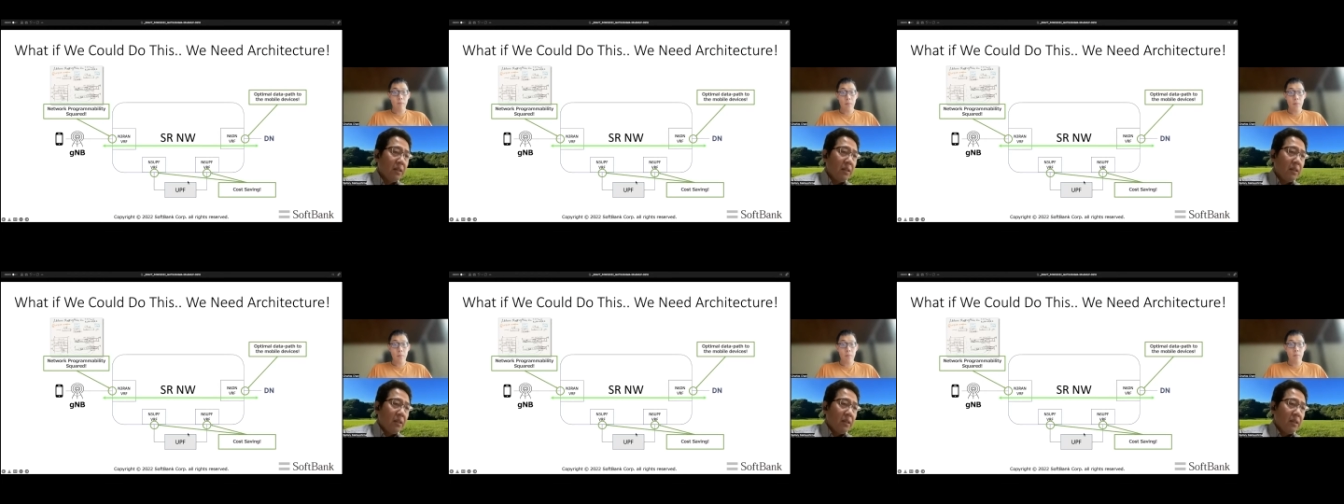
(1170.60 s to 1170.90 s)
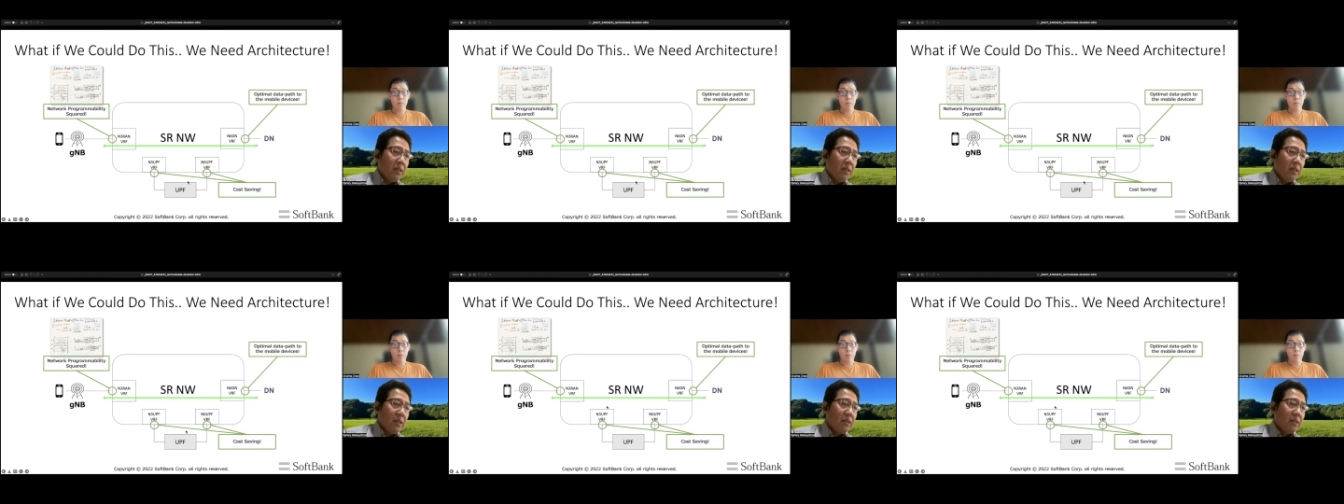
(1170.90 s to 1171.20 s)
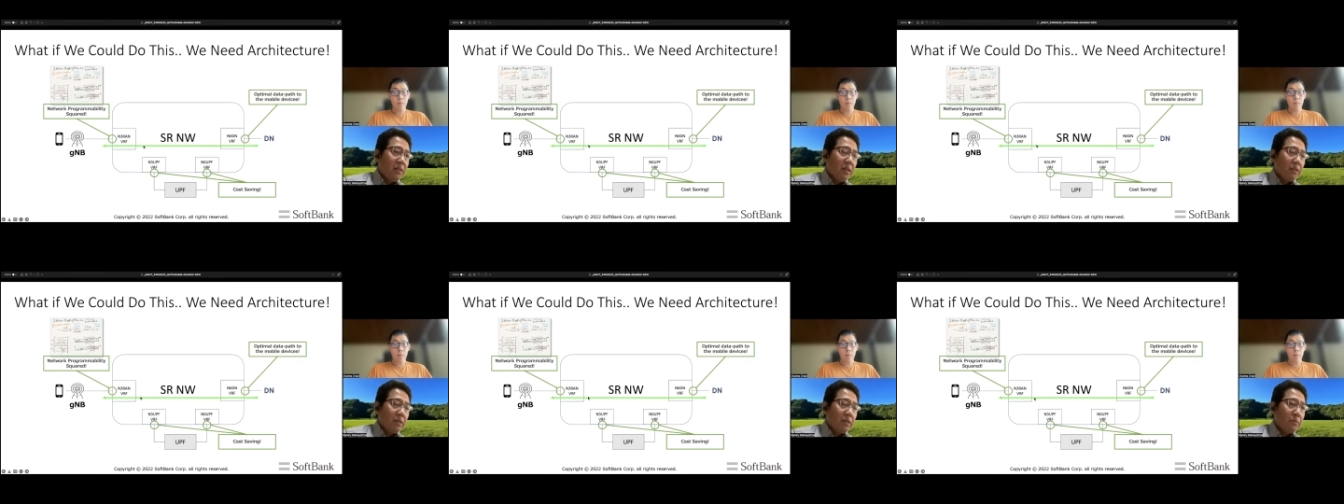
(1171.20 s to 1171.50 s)
In
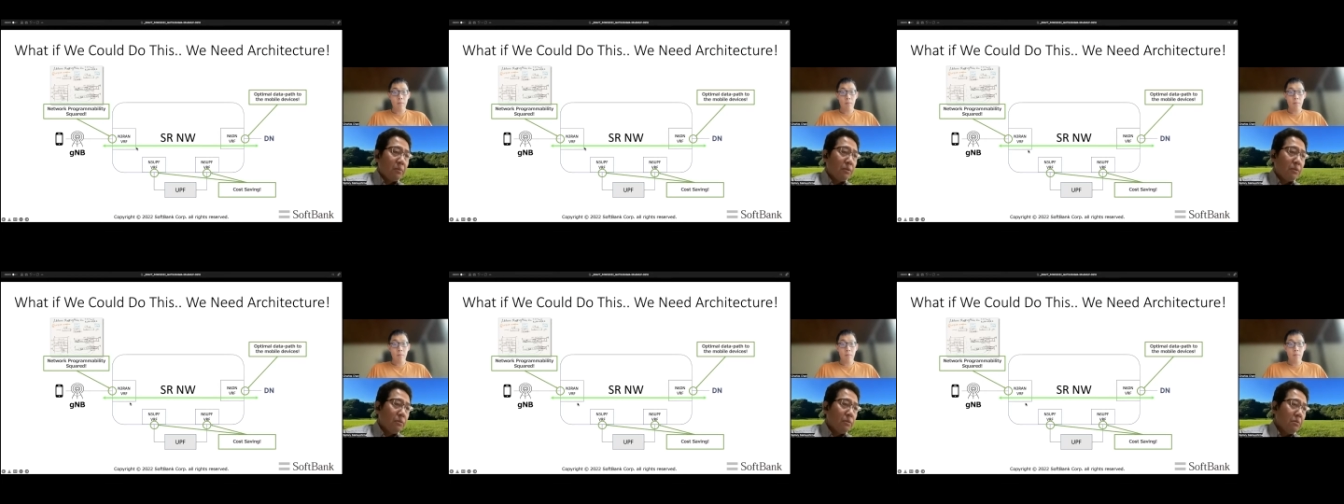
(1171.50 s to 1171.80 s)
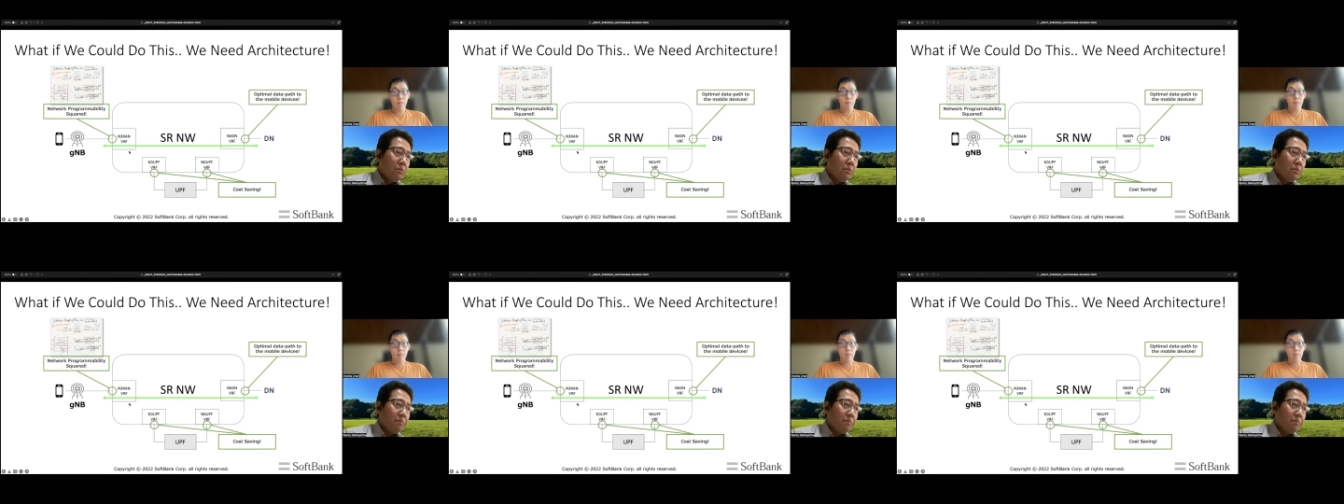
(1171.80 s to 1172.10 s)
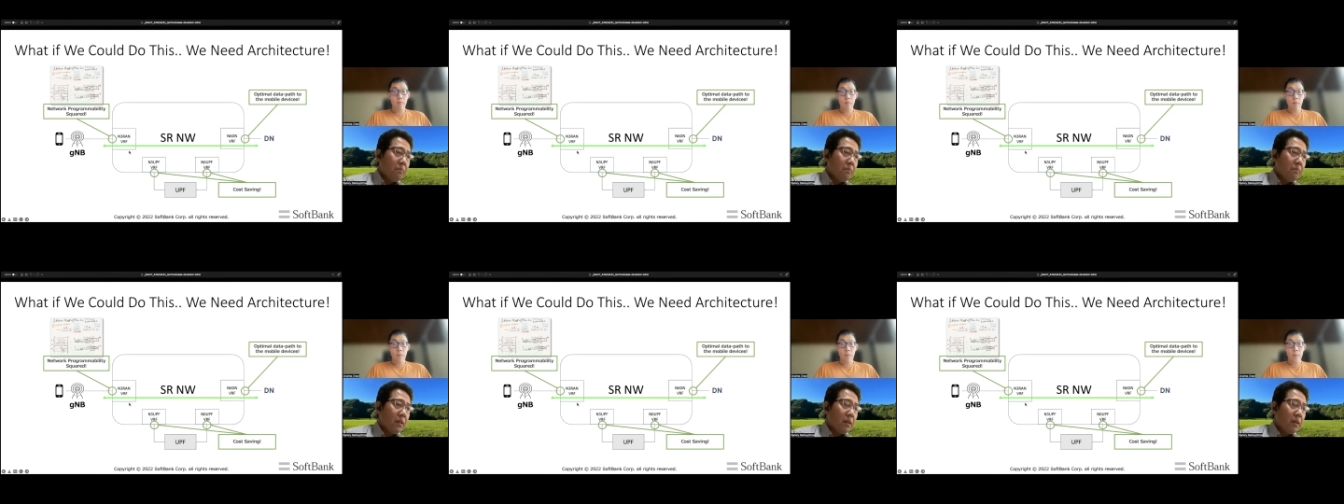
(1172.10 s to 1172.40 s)
that view,
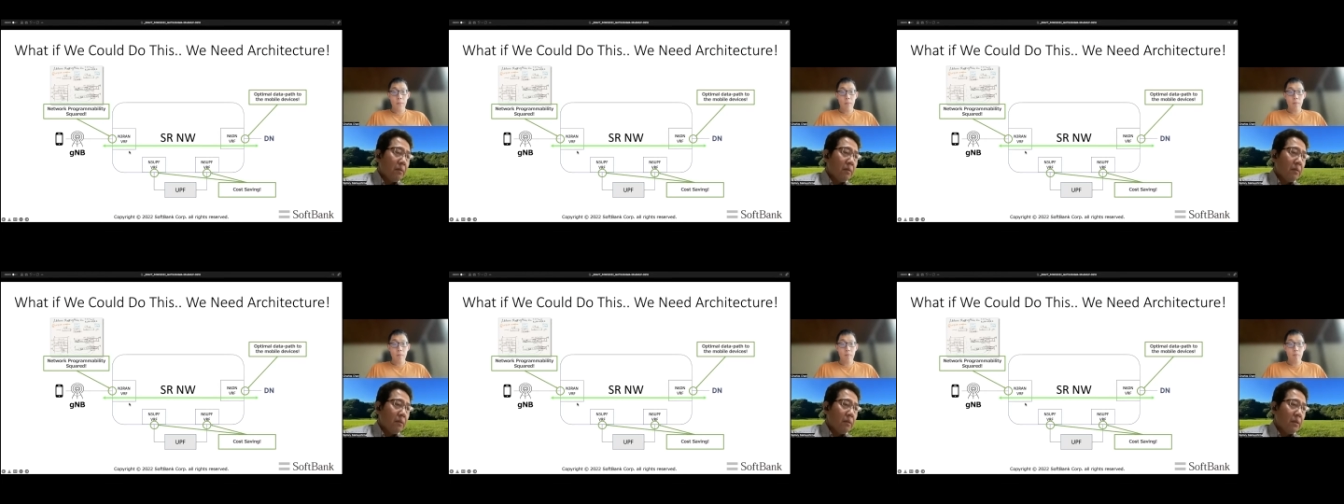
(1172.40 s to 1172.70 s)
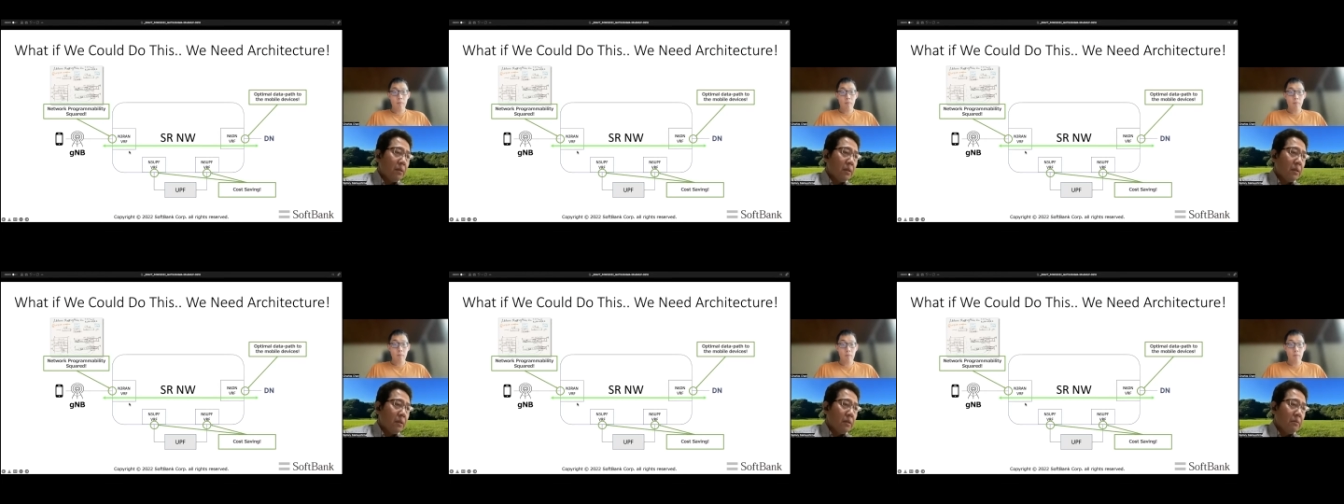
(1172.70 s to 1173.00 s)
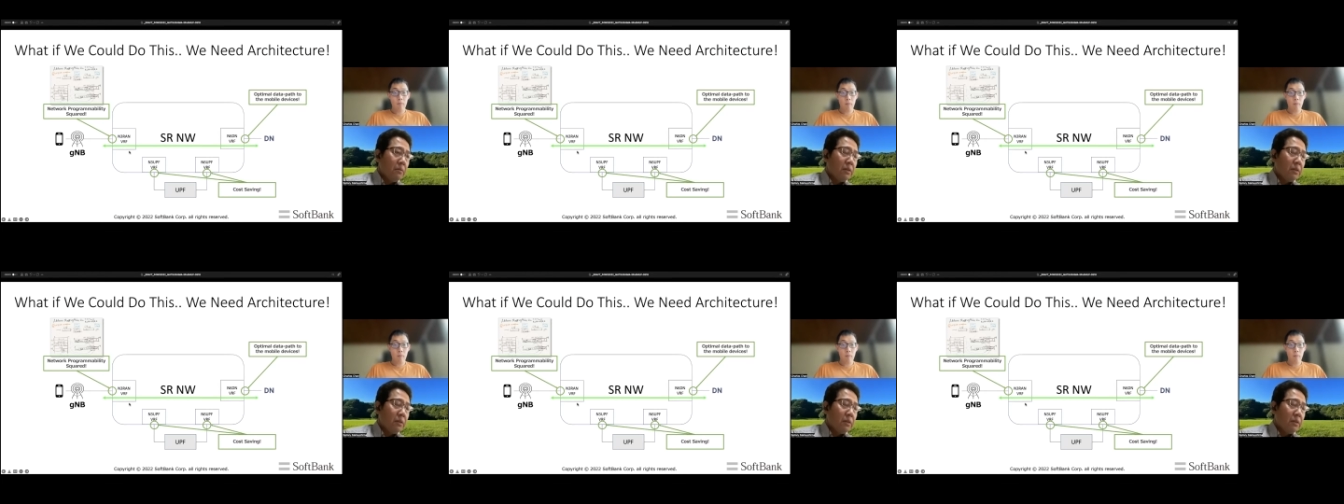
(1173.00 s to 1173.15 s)
we